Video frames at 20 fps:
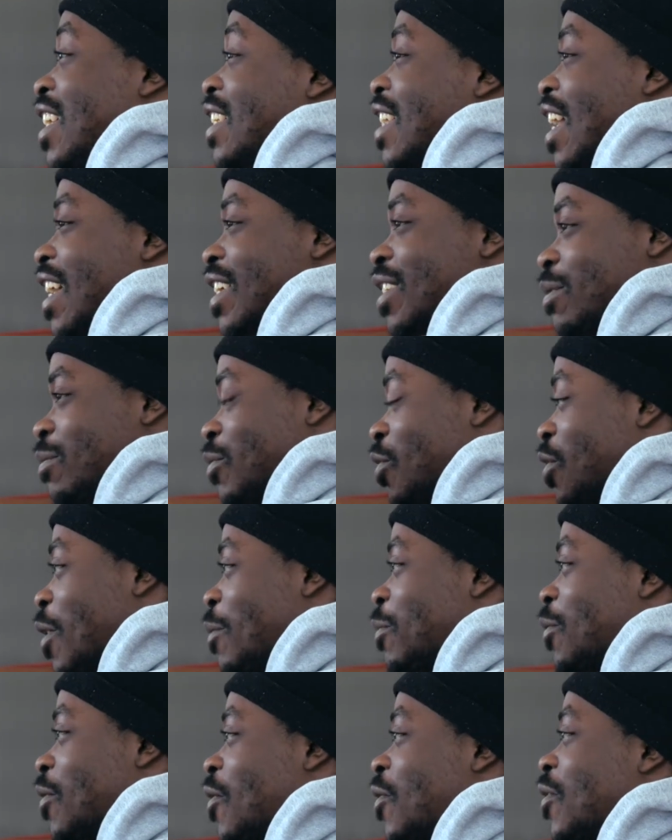got some
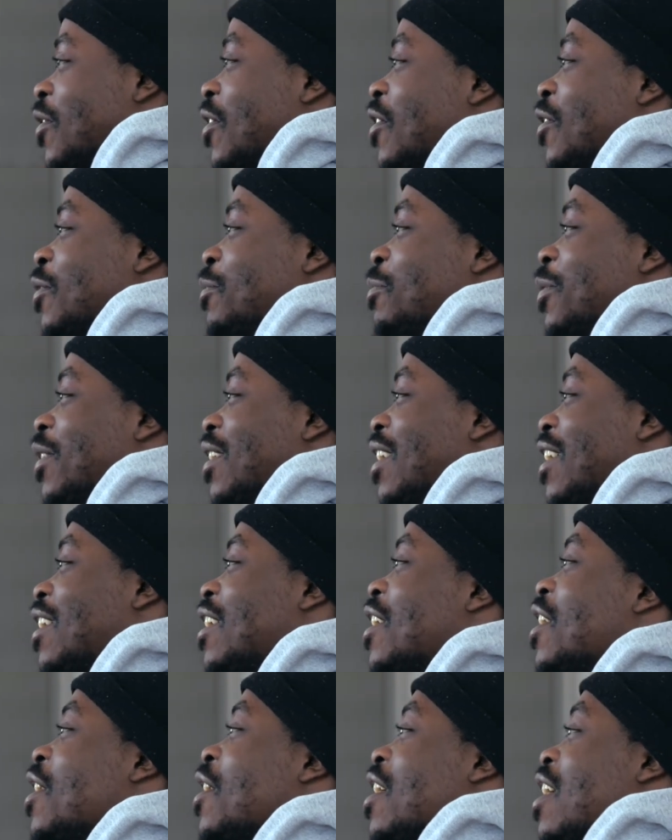trouble going on, but
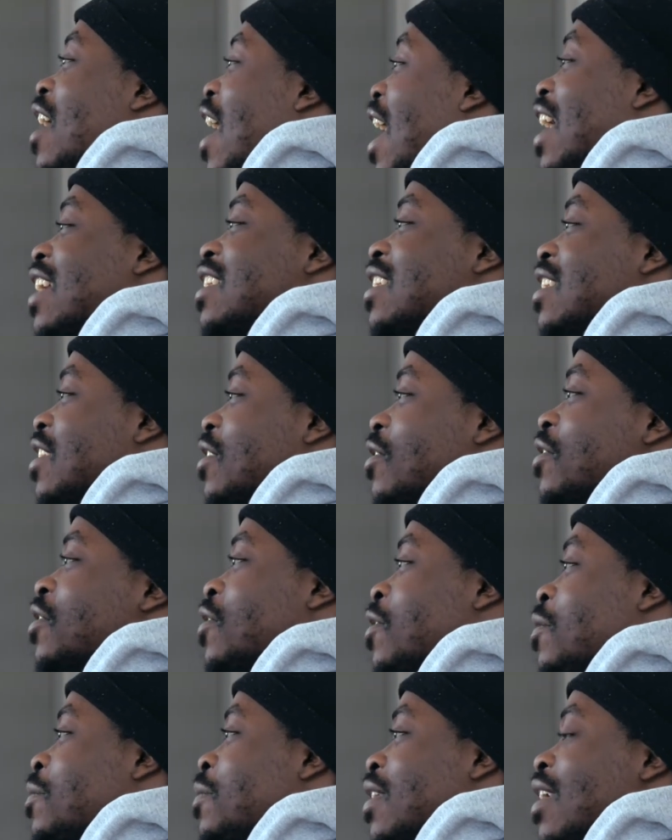I still,
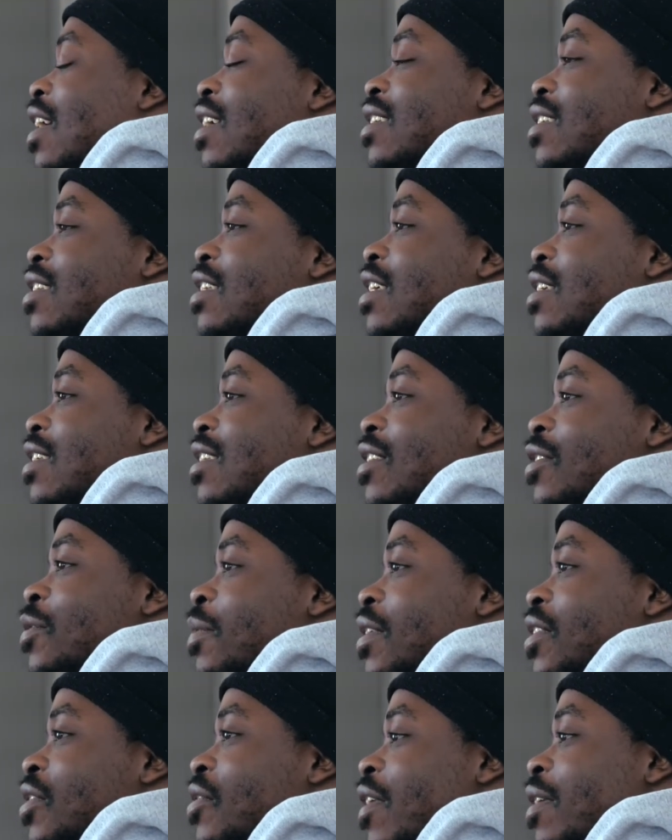he still
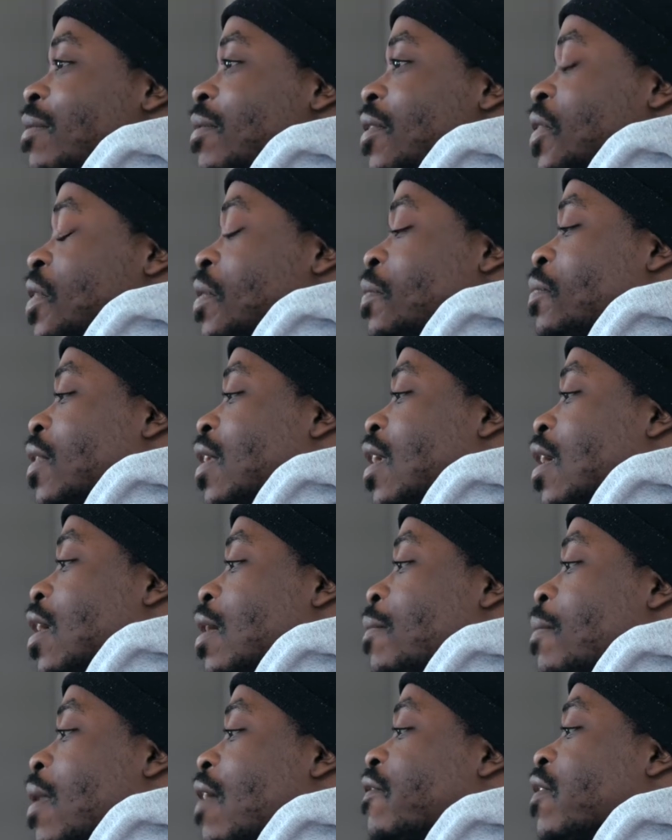makes great music.
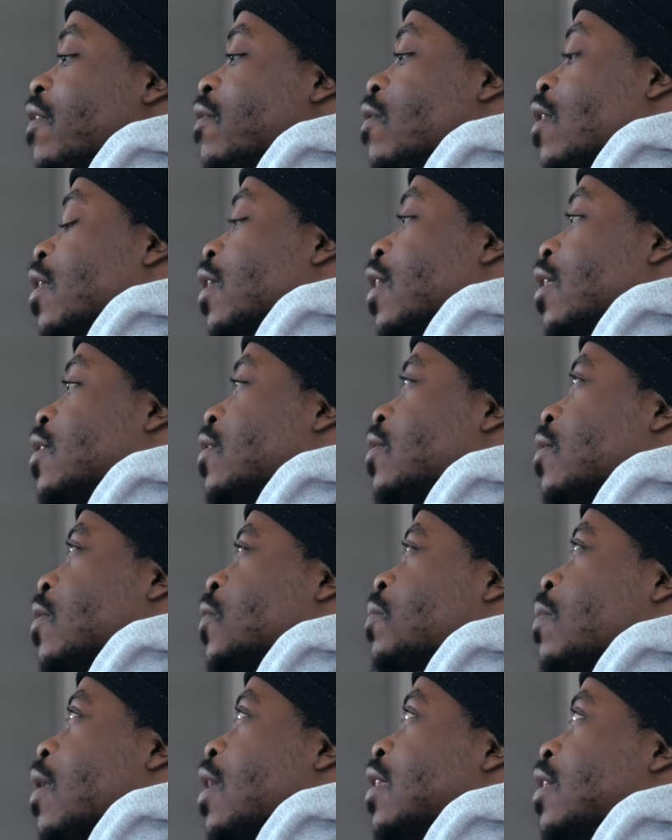But my favorite R. Kelly song
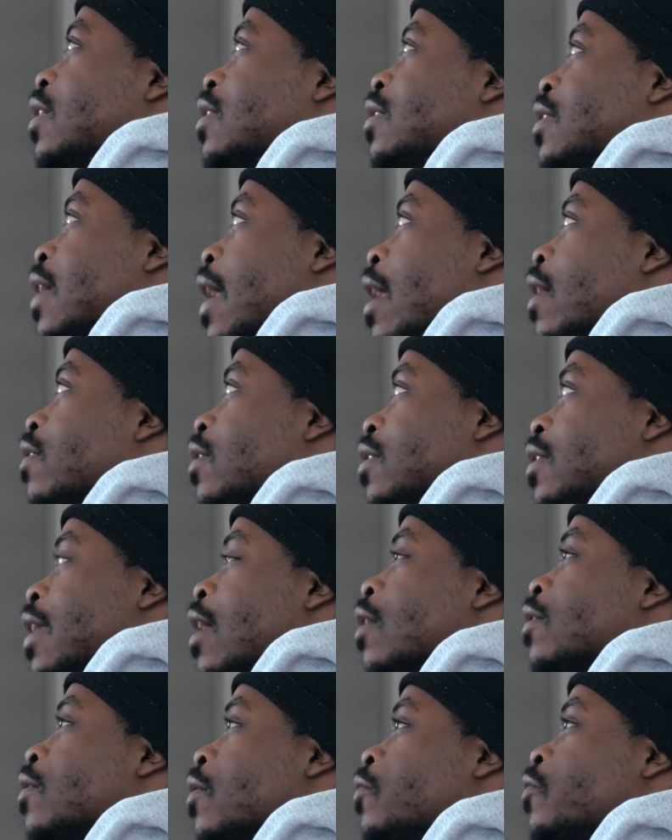is probably the
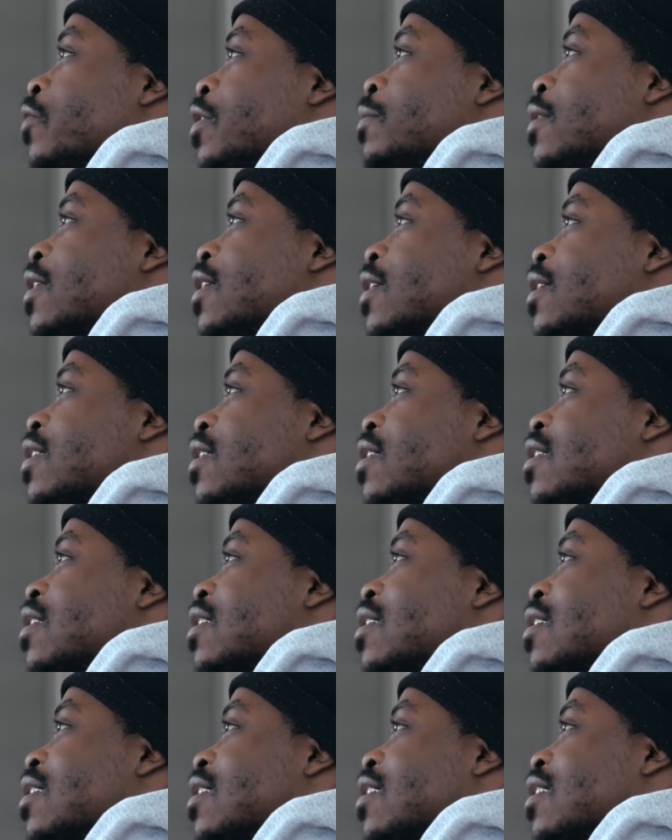Down Low remix
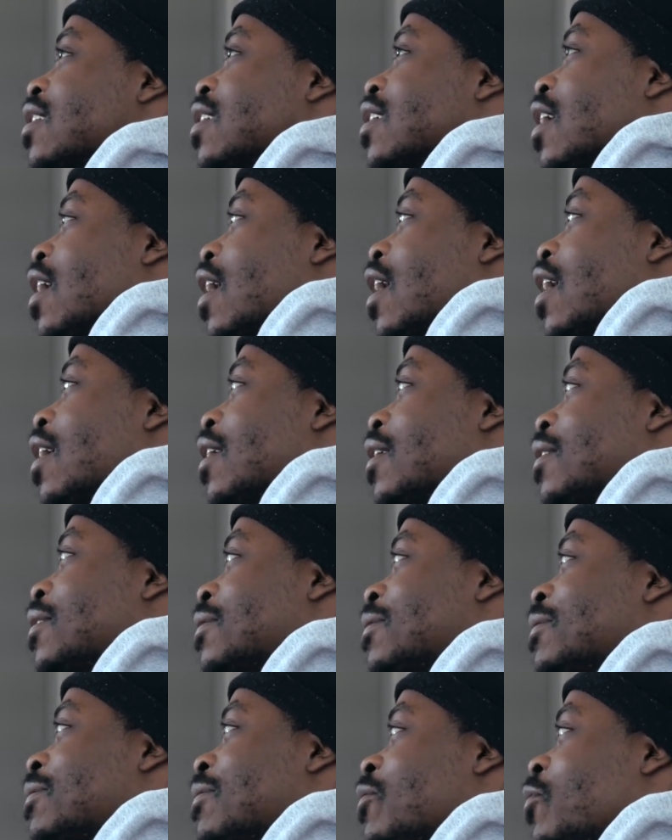
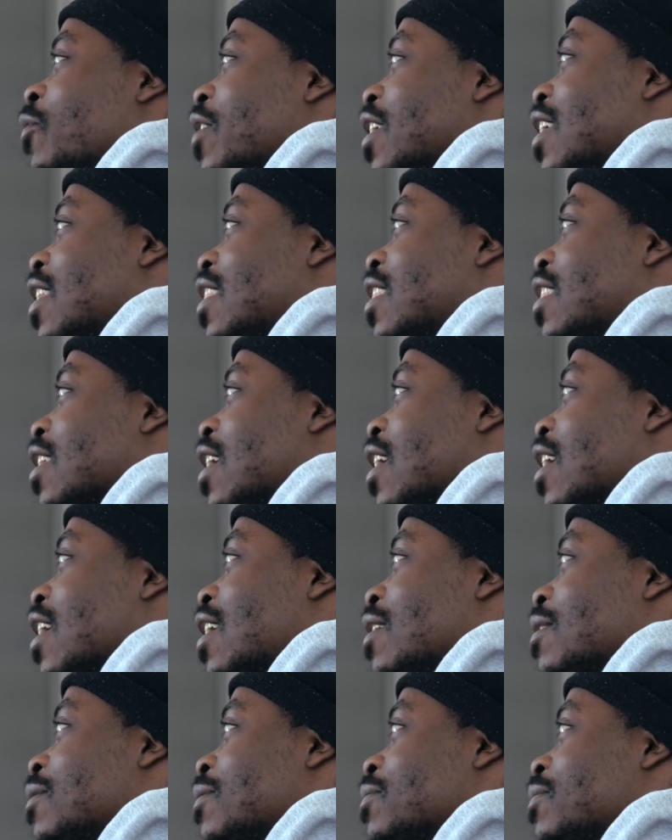with
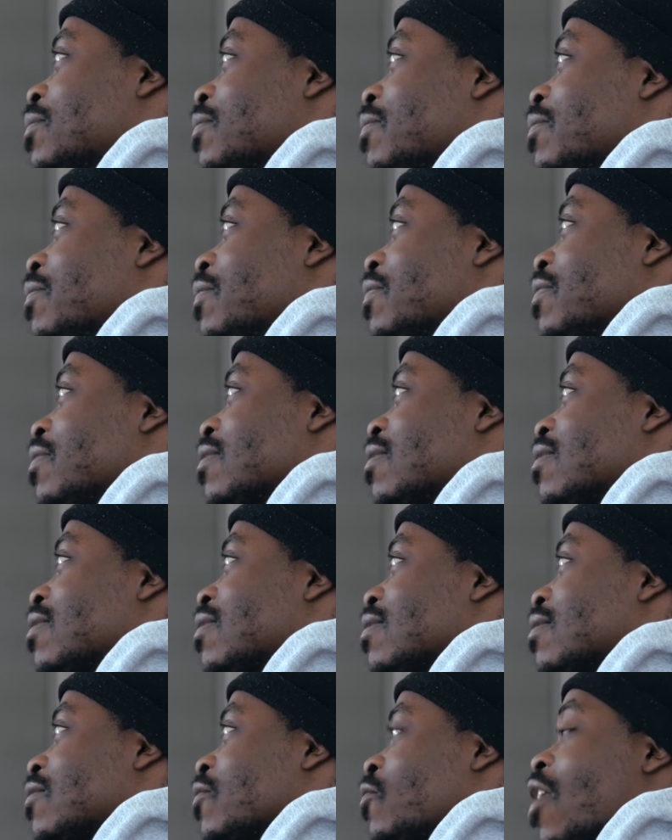Ron
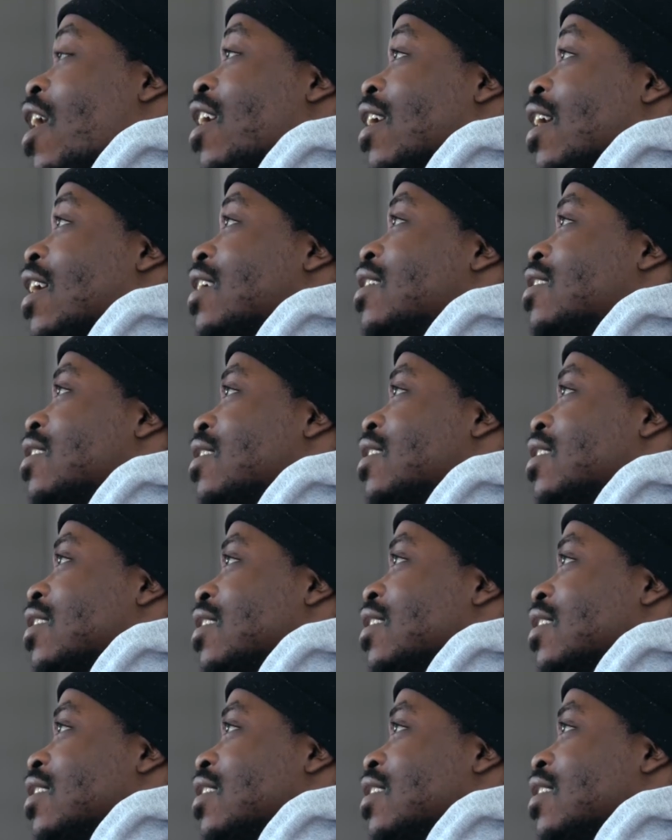Isley.